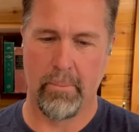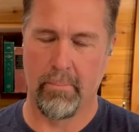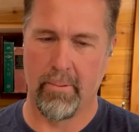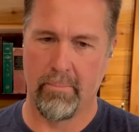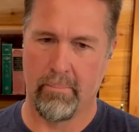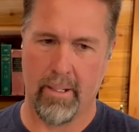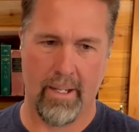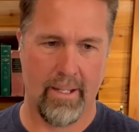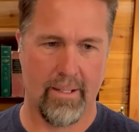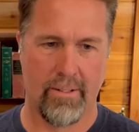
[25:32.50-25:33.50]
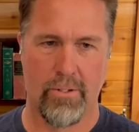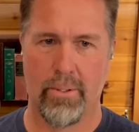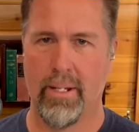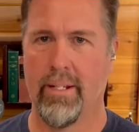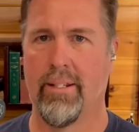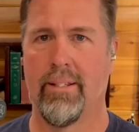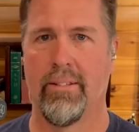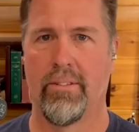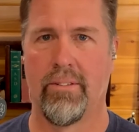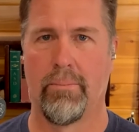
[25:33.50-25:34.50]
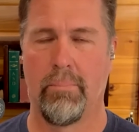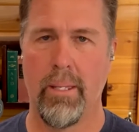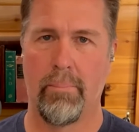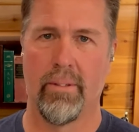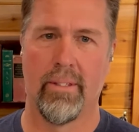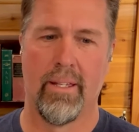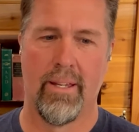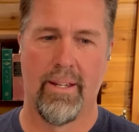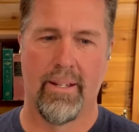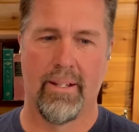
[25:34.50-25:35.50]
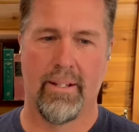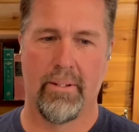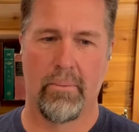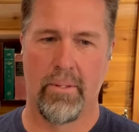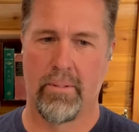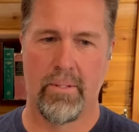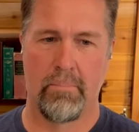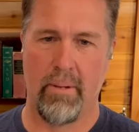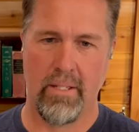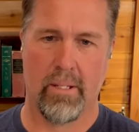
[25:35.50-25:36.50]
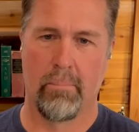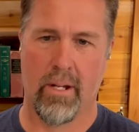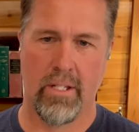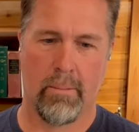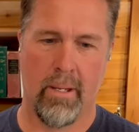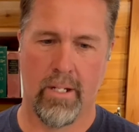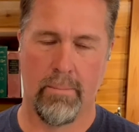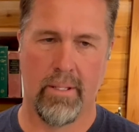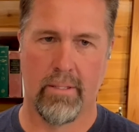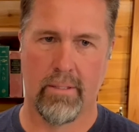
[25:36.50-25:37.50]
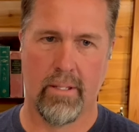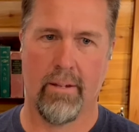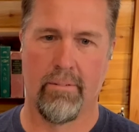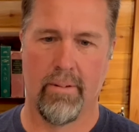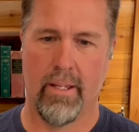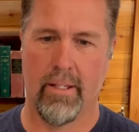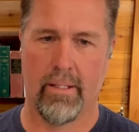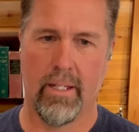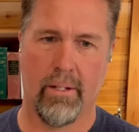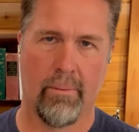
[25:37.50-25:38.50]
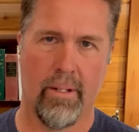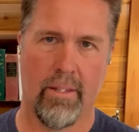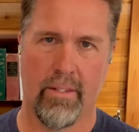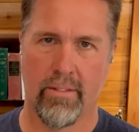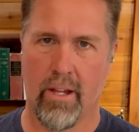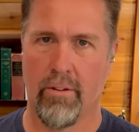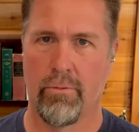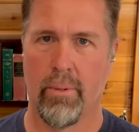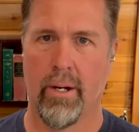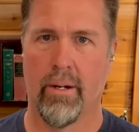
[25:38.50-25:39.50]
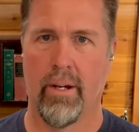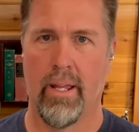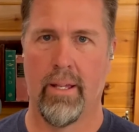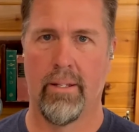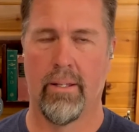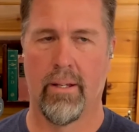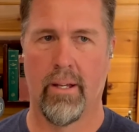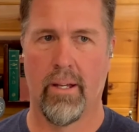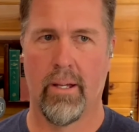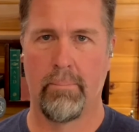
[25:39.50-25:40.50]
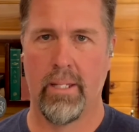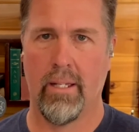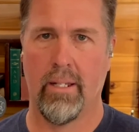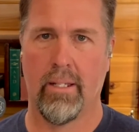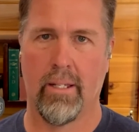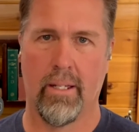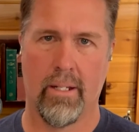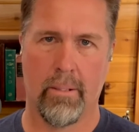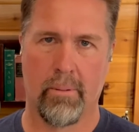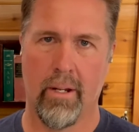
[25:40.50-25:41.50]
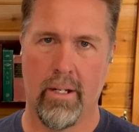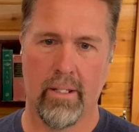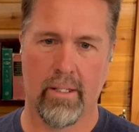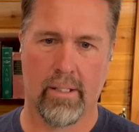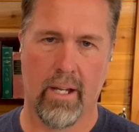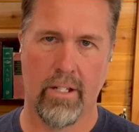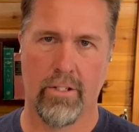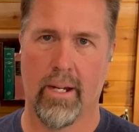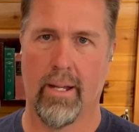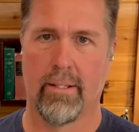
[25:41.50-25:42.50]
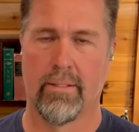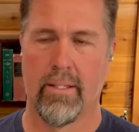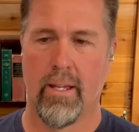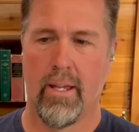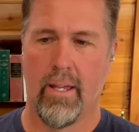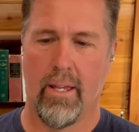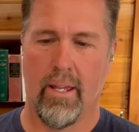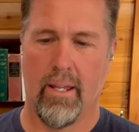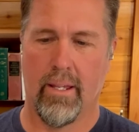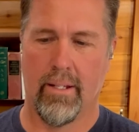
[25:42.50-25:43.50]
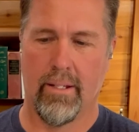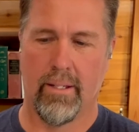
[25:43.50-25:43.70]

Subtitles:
by training his people with just basic project management stuff and getting rid of the software and updating and upgrading the contracts and